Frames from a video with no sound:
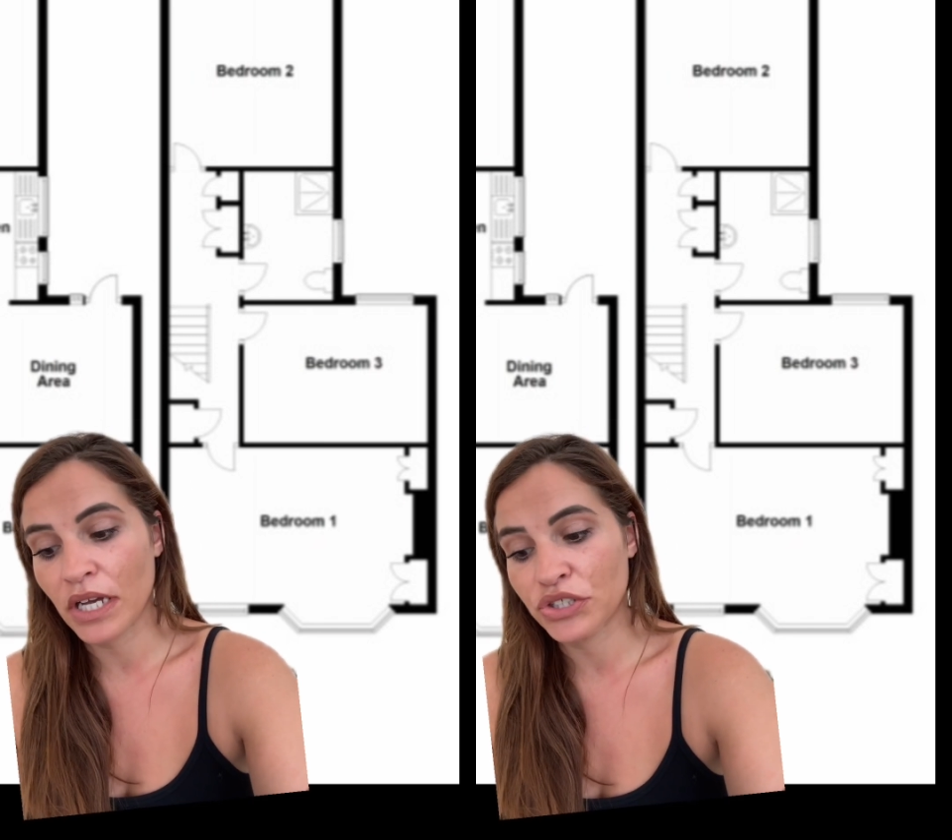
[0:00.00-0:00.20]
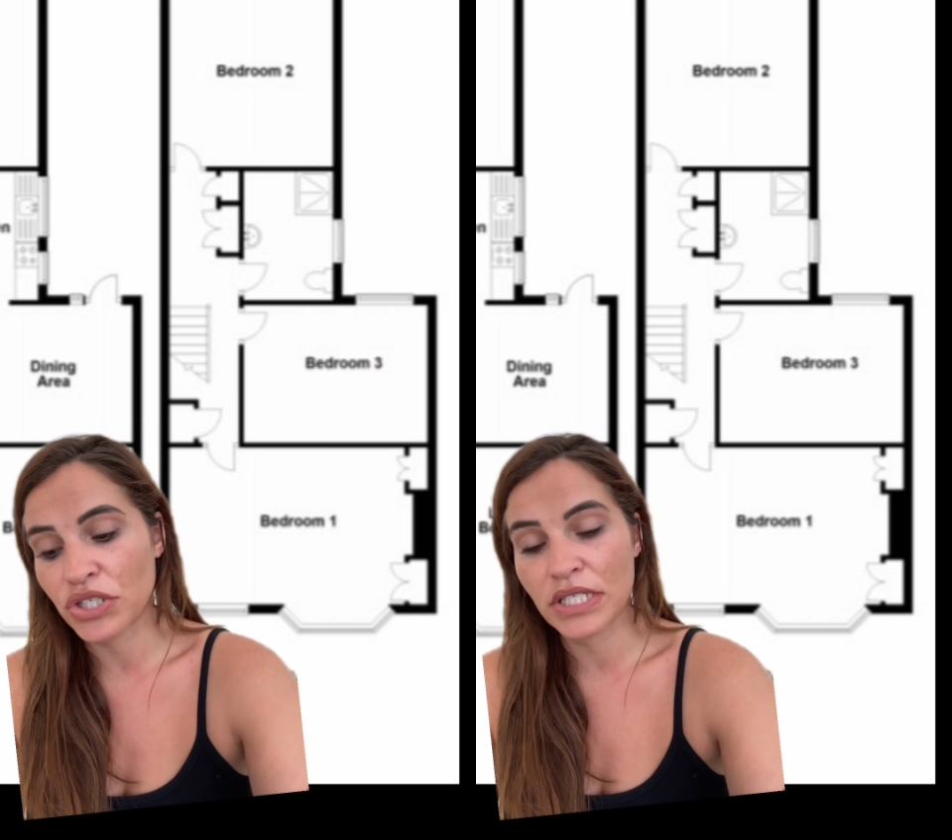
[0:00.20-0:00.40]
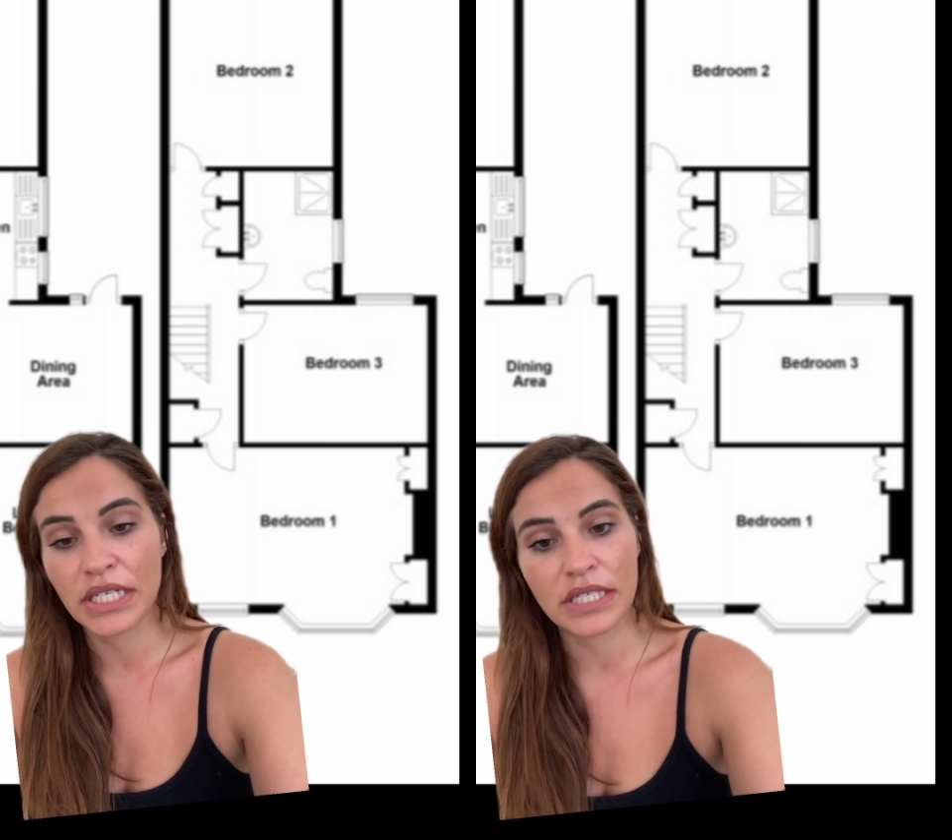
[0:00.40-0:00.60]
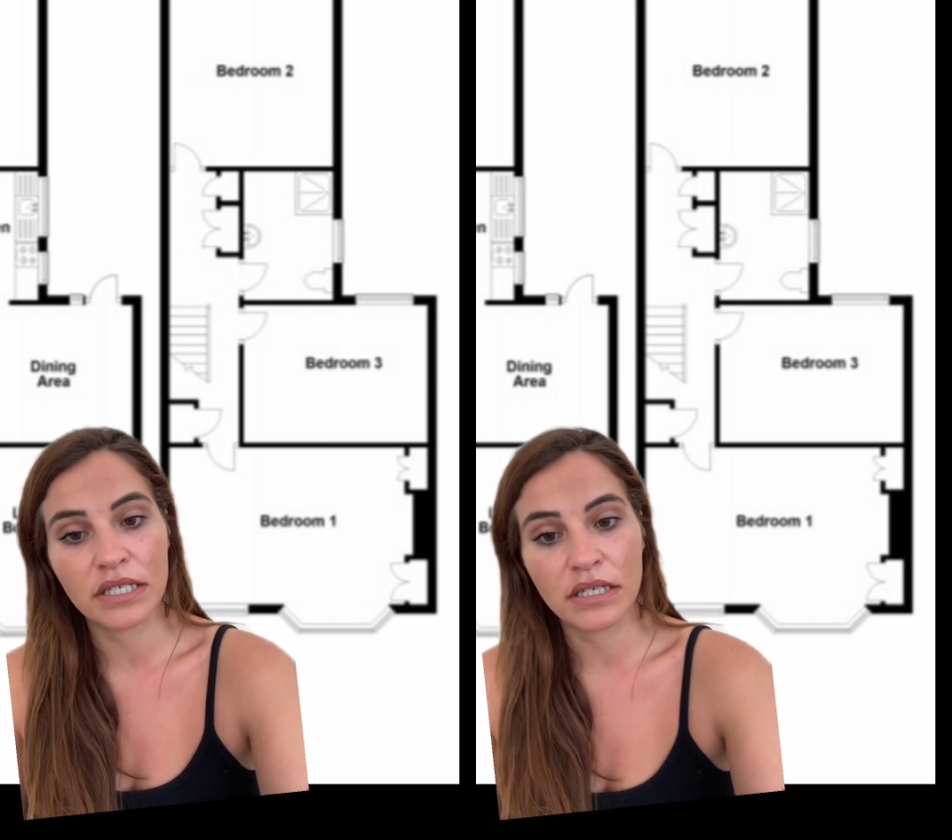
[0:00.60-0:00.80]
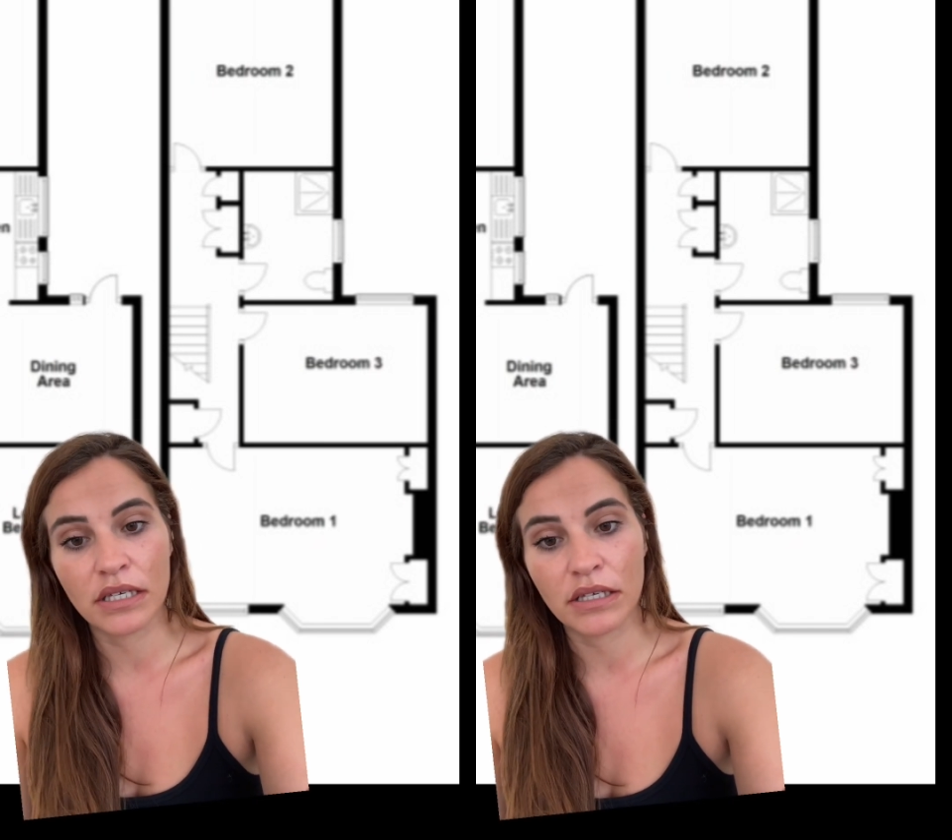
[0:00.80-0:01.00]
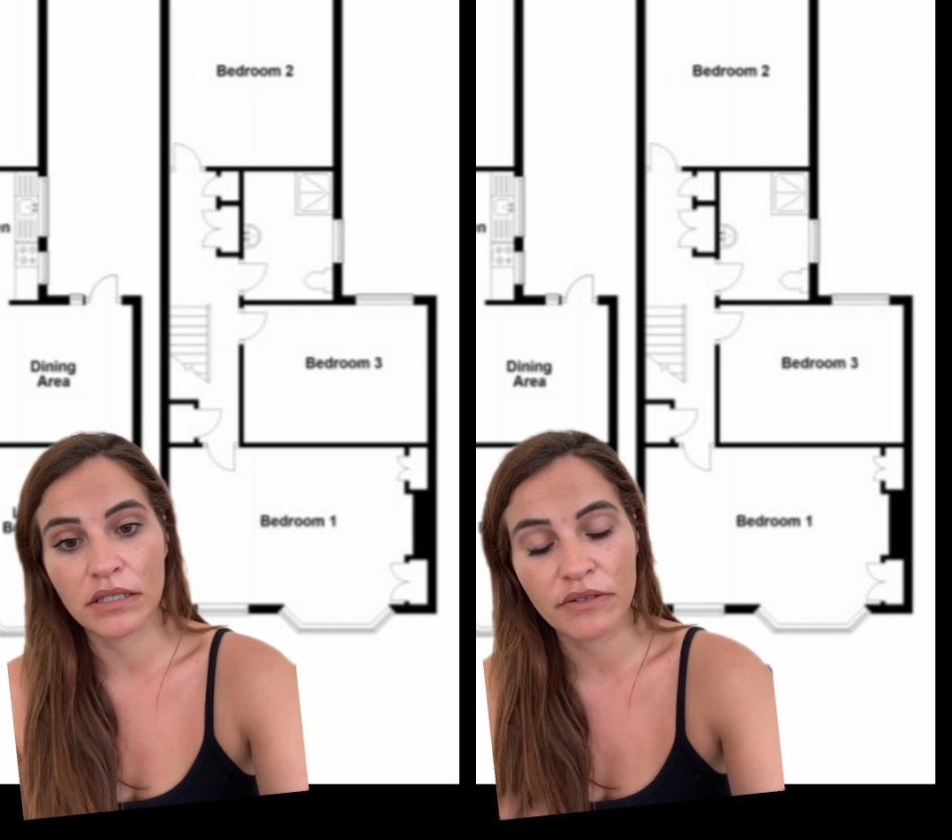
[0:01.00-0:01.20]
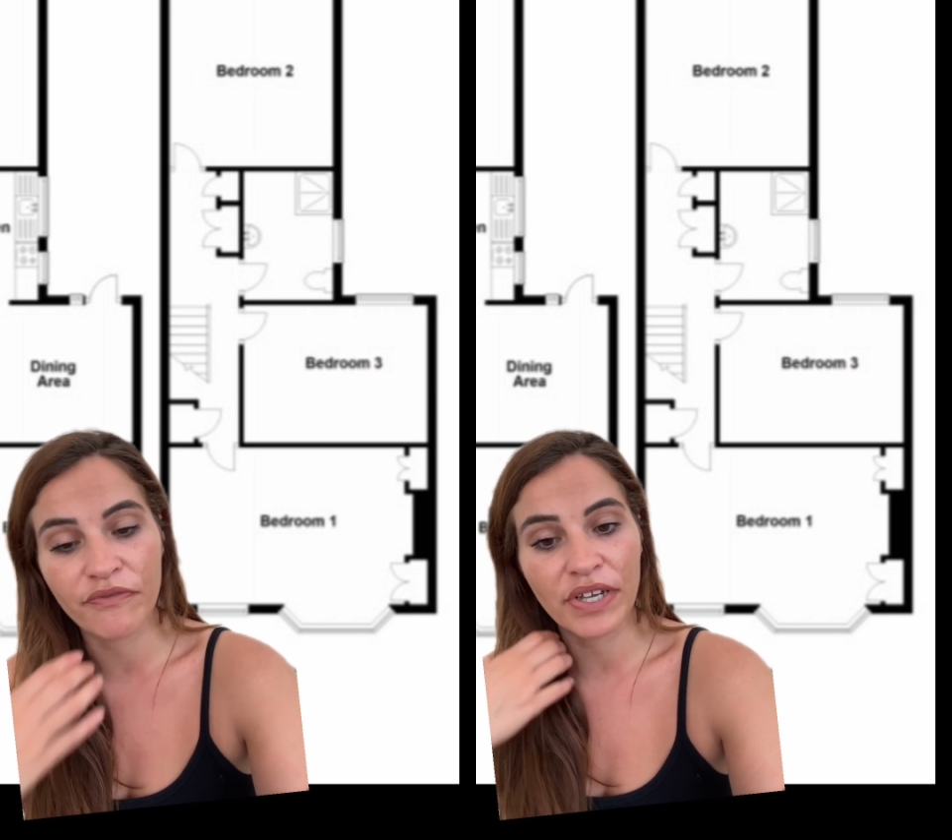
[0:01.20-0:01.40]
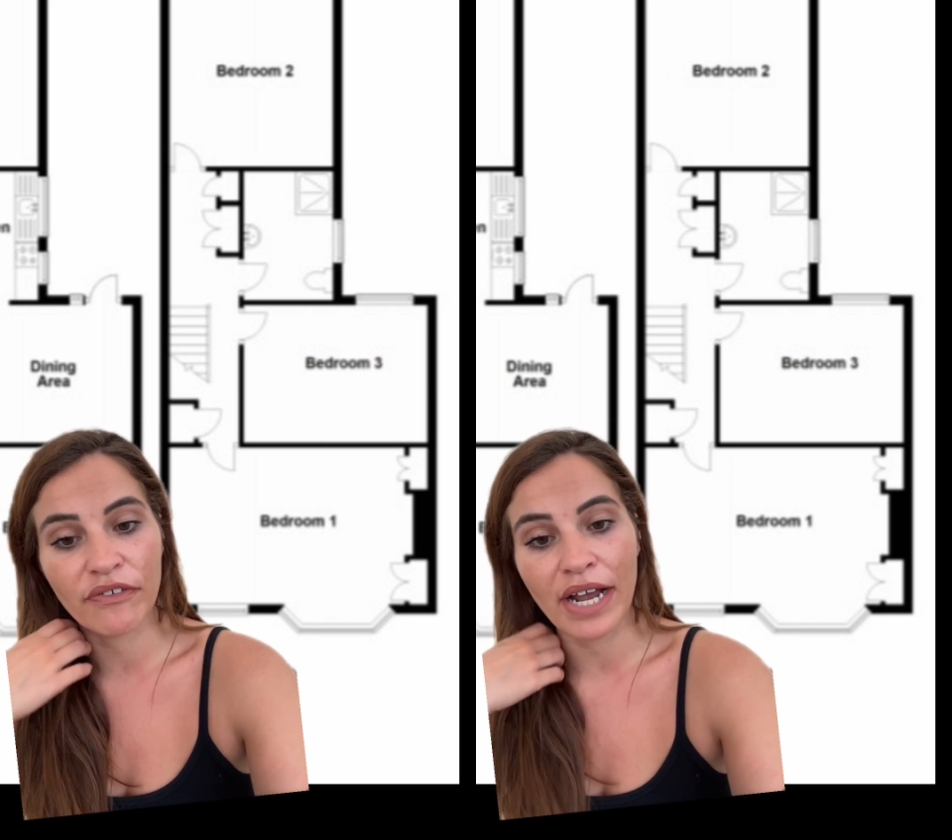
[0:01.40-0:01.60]
I just need to
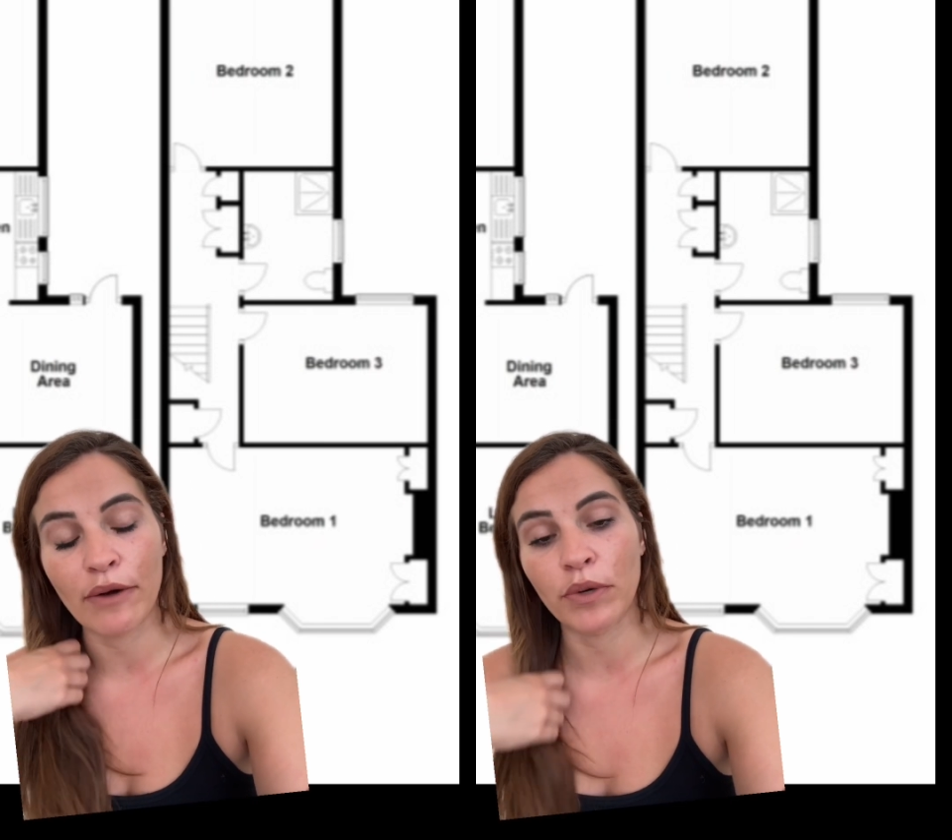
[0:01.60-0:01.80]
figure out,